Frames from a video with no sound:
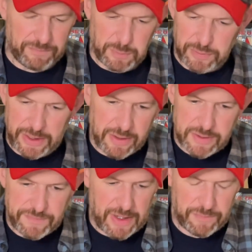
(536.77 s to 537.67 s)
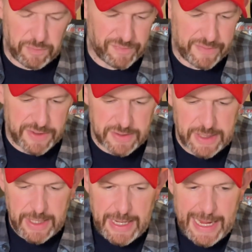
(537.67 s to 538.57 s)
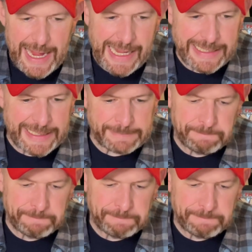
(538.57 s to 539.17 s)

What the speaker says: 4 or 5 years, and